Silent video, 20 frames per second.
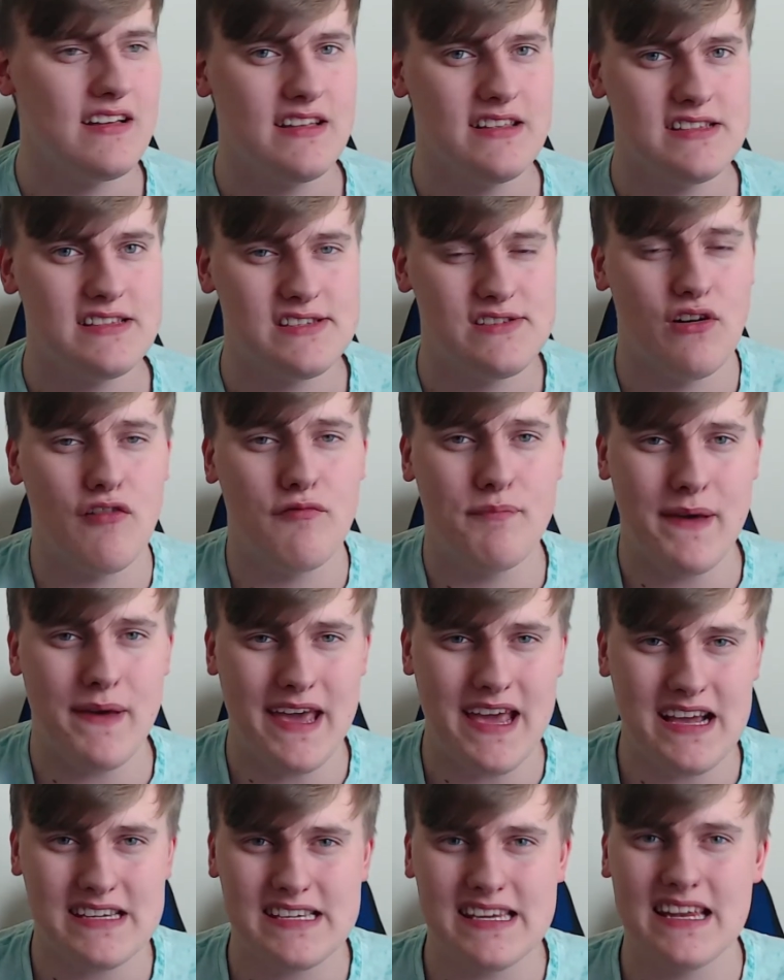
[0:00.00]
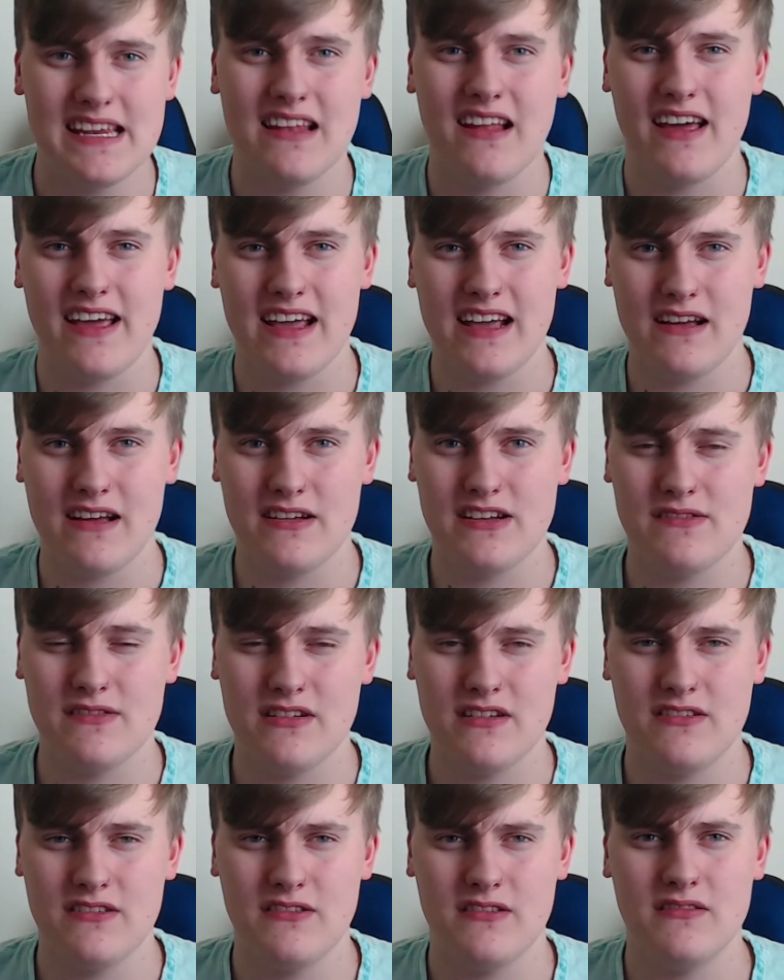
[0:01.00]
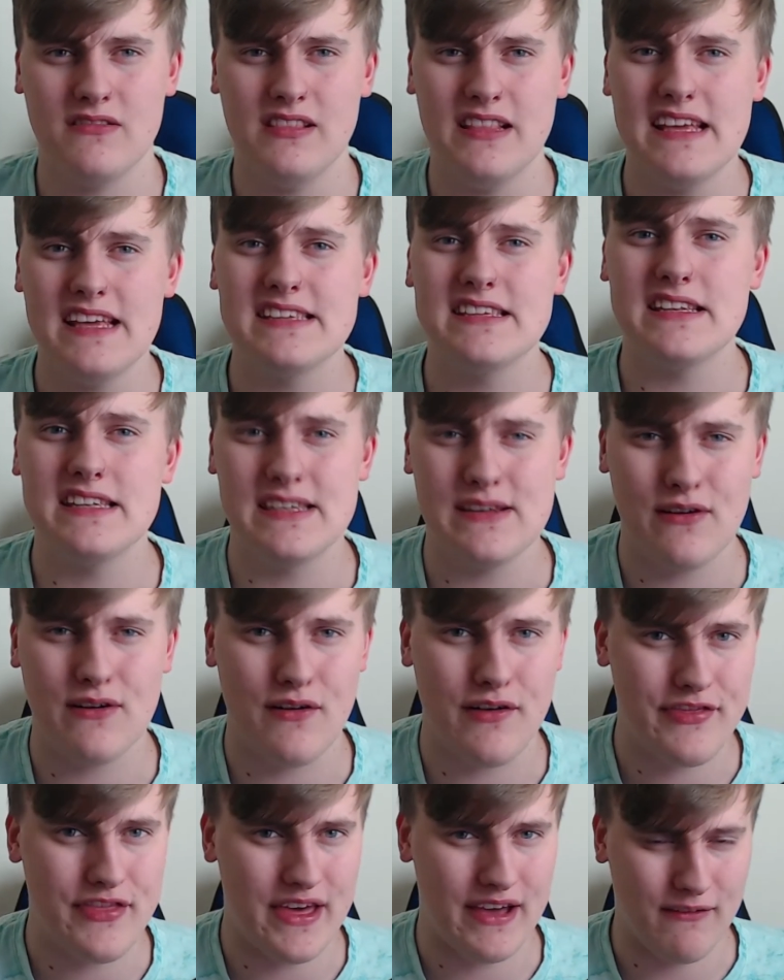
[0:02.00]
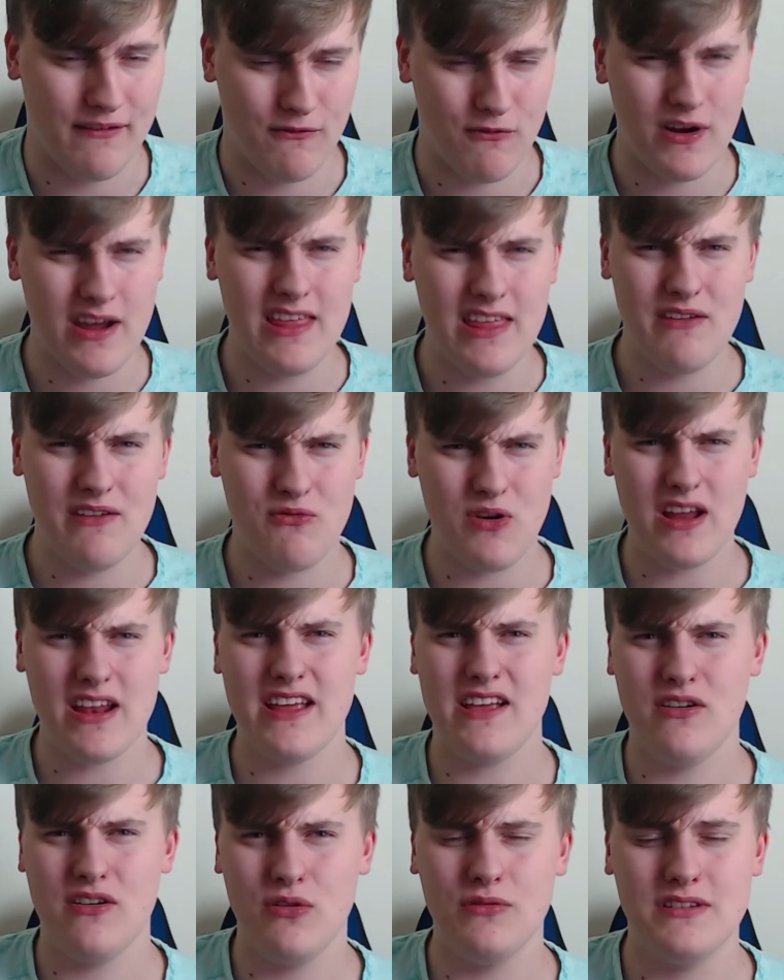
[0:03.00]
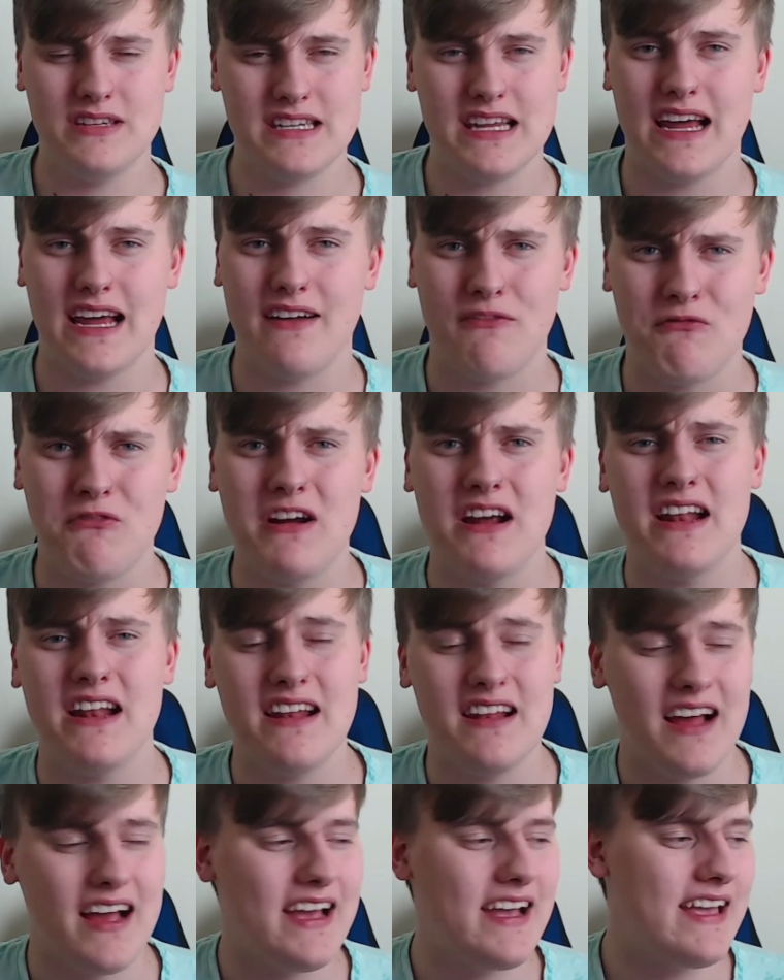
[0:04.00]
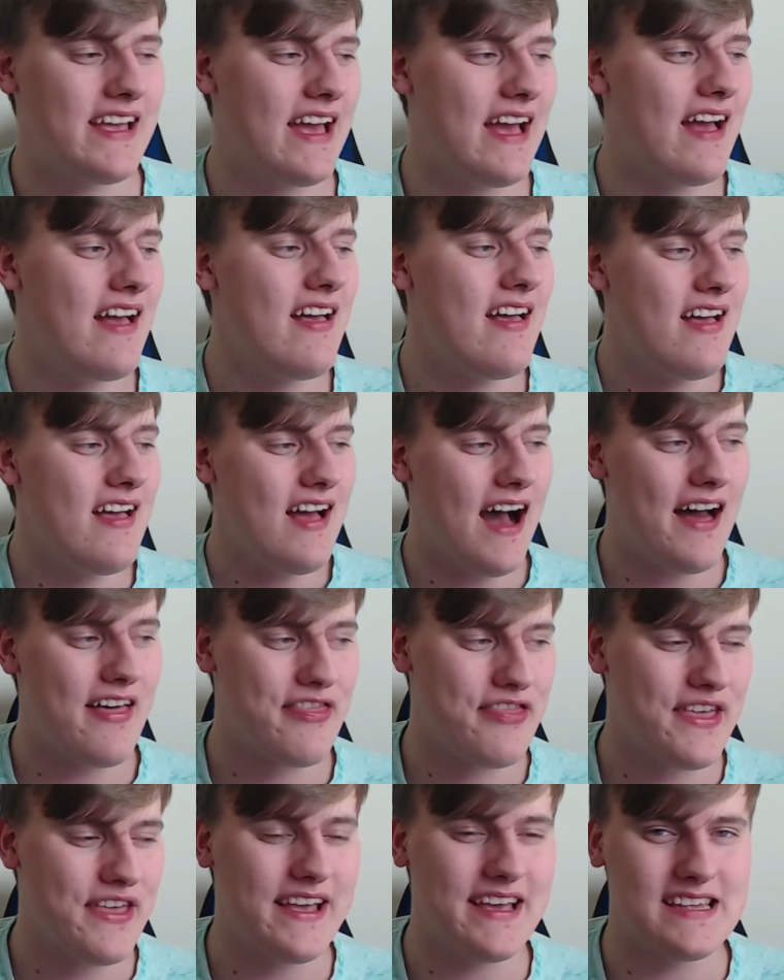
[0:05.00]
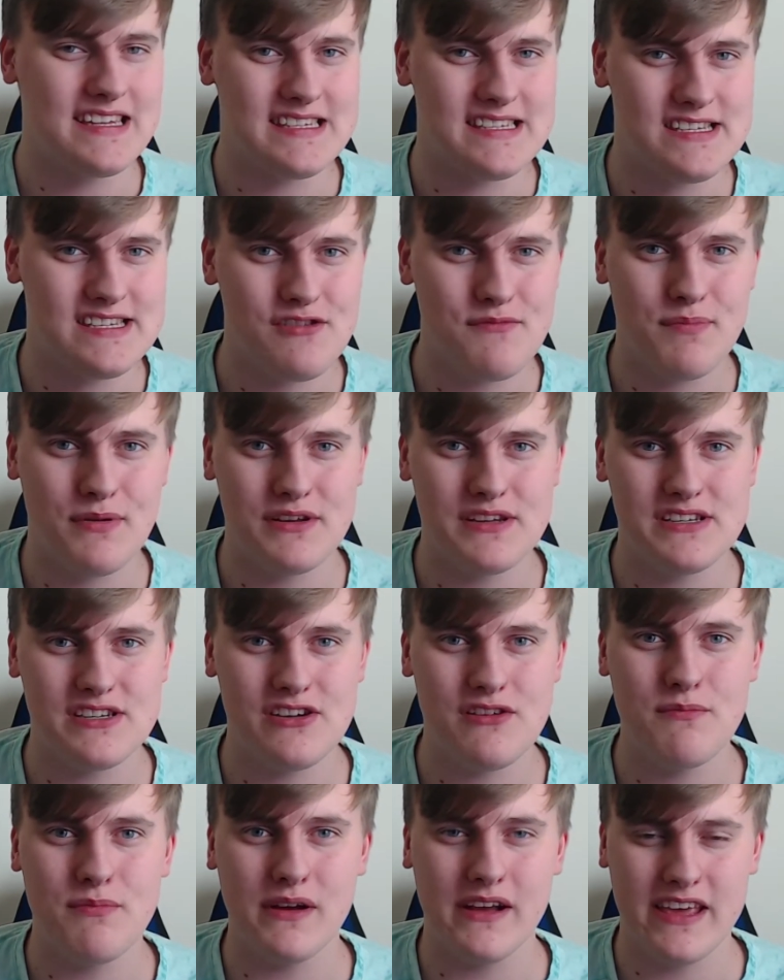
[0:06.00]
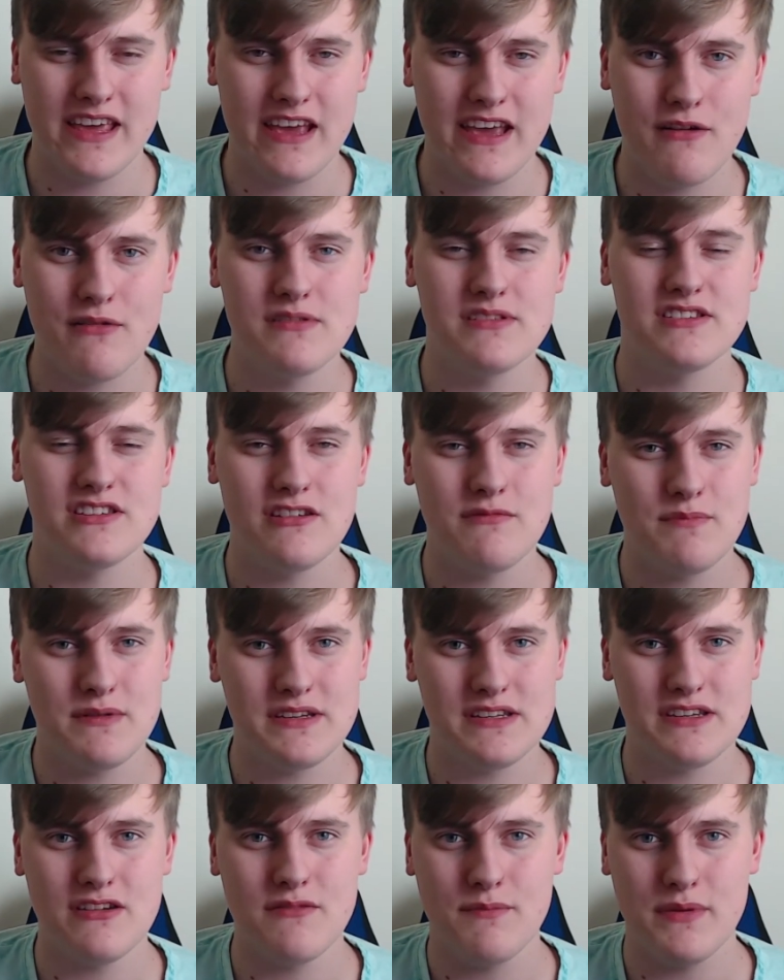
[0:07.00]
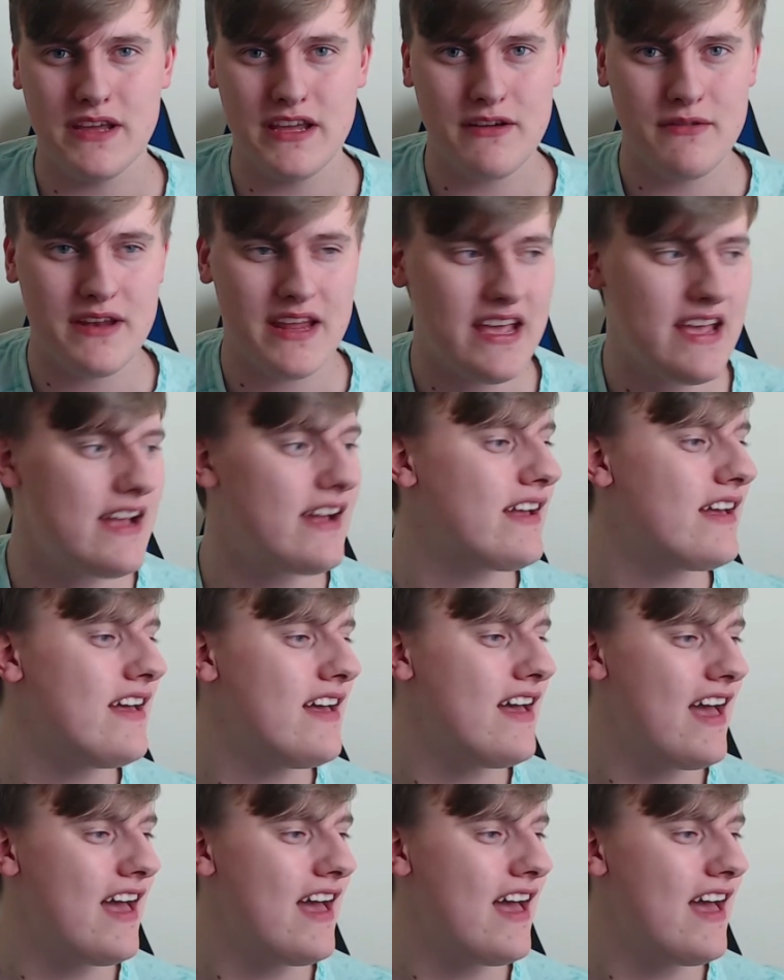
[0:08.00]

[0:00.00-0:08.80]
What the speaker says: sort of pixie-like lizard sort of thing. Really, really cool design. I really like it. I think it's super, super cute. Super, super unique.